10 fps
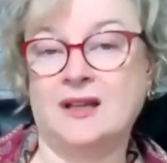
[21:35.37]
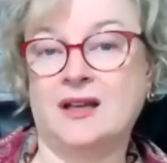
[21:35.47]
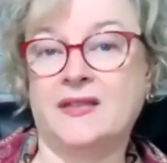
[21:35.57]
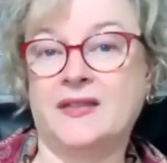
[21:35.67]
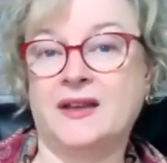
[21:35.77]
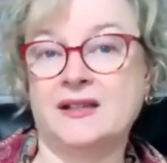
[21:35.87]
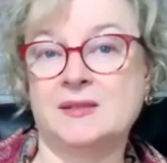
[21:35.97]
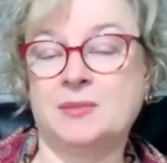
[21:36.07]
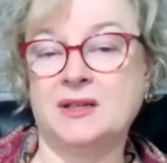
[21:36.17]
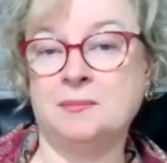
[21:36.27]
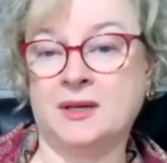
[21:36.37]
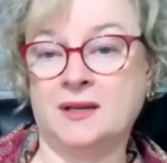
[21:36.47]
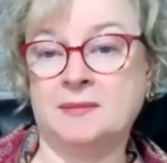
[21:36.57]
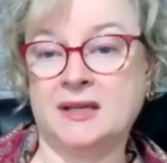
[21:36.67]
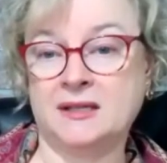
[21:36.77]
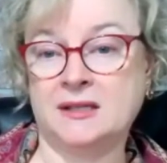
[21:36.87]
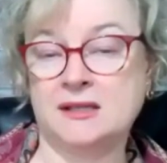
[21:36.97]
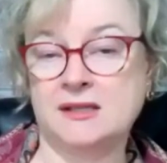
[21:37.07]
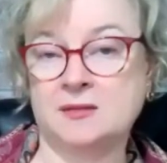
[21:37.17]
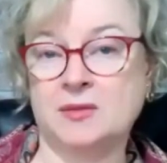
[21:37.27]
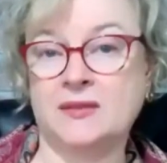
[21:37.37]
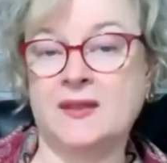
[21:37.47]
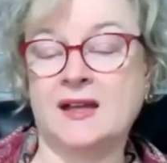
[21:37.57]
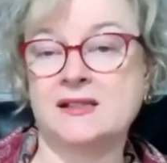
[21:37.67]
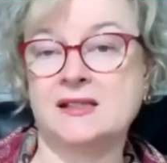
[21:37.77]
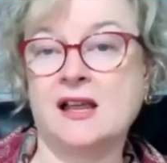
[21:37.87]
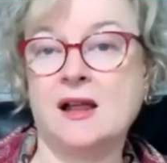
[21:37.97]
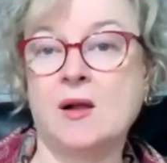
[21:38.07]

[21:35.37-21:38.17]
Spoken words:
And that's been my mechanism, and that's